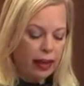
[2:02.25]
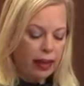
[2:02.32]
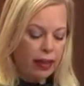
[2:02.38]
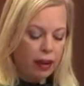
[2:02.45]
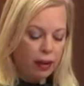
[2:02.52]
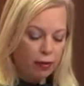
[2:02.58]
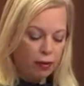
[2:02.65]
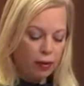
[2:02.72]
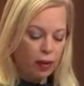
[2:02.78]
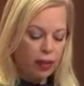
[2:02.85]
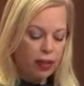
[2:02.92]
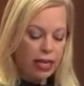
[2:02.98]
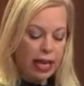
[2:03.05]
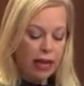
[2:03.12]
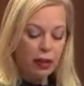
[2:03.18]
Therefore,
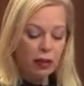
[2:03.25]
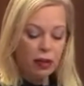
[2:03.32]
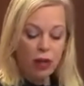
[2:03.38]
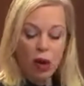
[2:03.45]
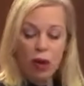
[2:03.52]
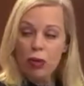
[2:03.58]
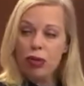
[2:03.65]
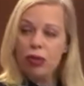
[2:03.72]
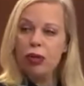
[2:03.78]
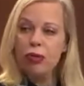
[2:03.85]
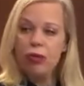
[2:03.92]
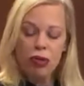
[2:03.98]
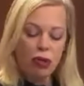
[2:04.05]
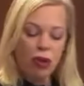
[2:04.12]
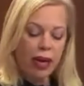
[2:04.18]
senators also
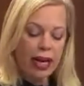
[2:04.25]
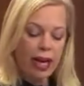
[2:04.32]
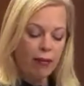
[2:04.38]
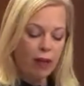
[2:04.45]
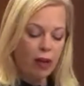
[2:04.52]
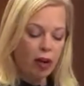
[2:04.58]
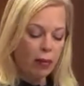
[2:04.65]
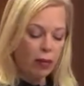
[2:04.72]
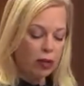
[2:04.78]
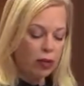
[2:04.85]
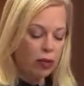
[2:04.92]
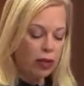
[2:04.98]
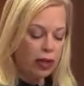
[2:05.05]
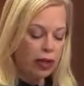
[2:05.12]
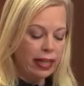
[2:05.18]
do not have the
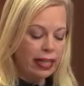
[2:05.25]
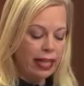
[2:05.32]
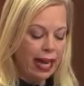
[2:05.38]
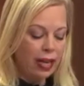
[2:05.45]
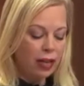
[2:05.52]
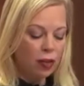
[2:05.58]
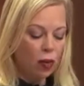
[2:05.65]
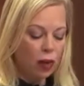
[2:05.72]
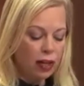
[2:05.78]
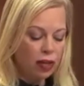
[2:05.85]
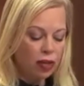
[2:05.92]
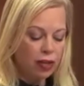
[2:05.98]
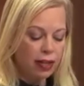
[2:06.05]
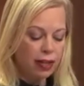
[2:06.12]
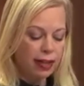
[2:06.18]
opportunity to ask
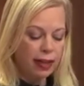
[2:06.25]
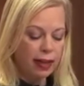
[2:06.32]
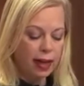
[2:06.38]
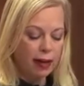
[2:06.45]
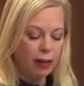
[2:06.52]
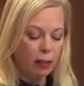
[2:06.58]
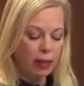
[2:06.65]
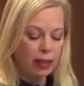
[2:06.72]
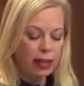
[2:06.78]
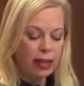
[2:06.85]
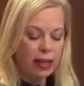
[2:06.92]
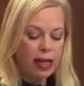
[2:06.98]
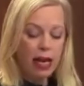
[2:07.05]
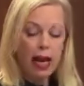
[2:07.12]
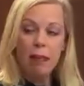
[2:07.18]
questions to the government
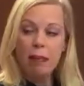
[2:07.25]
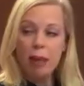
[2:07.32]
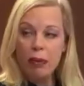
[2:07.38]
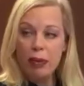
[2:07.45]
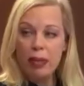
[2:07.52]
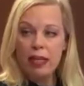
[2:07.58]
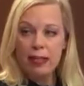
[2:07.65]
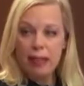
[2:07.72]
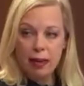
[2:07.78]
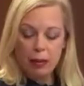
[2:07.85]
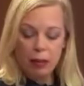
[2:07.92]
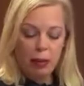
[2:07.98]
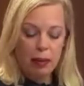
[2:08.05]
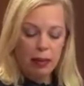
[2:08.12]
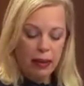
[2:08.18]
about these
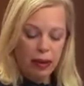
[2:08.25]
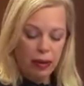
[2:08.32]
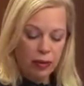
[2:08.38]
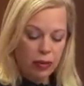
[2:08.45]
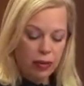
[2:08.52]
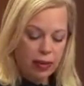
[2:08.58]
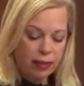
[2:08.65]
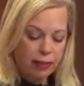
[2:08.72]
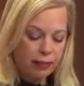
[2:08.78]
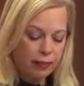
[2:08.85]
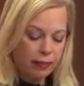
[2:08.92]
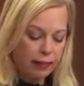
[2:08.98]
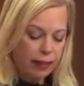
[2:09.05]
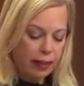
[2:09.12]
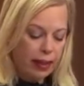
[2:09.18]
government bills.
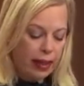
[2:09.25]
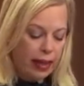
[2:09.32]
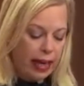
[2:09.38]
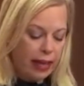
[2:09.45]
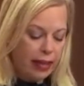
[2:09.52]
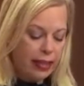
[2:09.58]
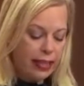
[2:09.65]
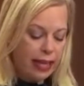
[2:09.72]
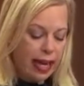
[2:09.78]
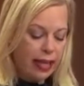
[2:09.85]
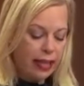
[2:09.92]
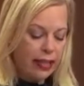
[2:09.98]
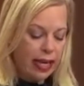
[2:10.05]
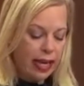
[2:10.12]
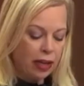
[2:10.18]

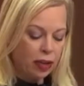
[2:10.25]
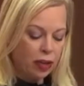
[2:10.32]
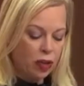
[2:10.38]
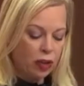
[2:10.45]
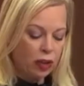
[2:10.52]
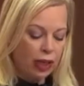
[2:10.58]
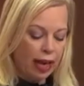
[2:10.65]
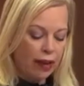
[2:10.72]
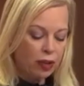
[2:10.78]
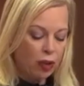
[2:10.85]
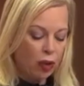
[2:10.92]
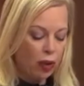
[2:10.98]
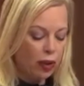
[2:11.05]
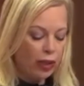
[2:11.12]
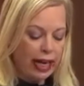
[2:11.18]
Instead, senators are left to
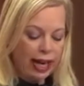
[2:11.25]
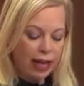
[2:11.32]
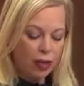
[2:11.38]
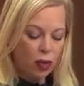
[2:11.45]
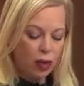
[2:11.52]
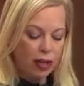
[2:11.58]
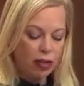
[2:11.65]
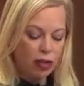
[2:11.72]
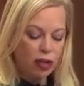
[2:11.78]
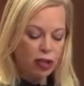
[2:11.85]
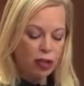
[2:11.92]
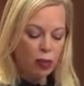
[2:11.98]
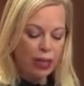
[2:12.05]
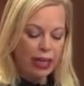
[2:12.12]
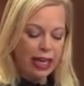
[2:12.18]
only ask
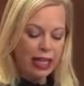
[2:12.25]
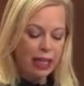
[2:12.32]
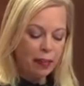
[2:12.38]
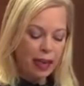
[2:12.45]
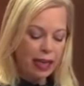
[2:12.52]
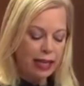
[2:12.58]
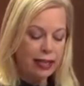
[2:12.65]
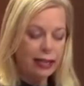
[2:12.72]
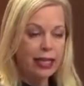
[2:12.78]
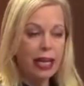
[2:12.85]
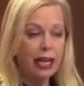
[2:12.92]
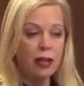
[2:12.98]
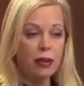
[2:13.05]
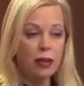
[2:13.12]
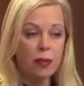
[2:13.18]
questions to an independent
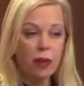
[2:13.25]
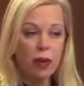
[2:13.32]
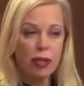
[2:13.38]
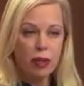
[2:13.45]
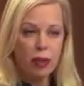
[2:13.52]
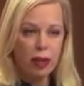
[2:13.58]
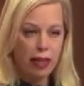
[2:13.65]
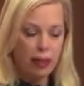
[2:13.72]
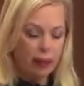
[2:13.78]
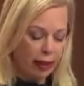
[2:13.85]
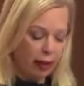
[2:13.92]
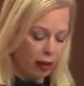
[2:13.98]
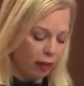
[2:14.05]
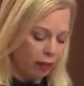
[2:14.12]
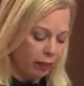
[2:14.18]
senator sponsoring the
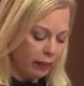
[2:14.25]
bill.